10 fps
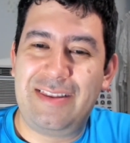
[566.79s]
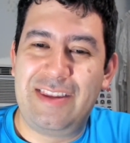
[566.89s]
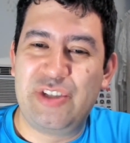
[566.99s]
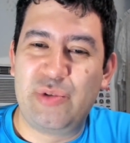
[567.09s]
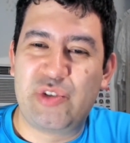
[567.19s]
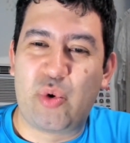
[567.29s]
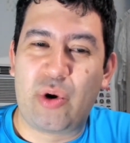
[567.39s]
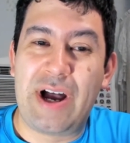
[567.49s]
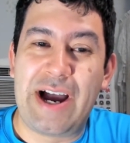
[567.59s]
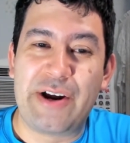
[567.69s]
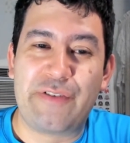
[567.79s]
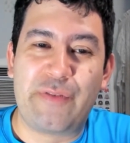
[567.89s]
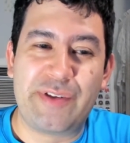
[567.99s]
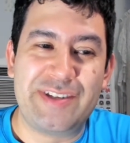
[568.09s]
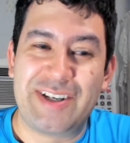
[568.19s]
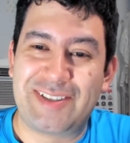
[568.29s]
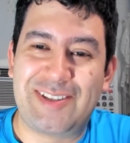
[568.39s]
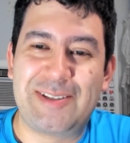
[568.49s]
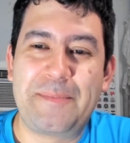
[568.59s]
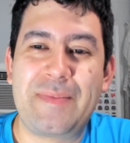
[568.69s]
this would score higher for the Ducks.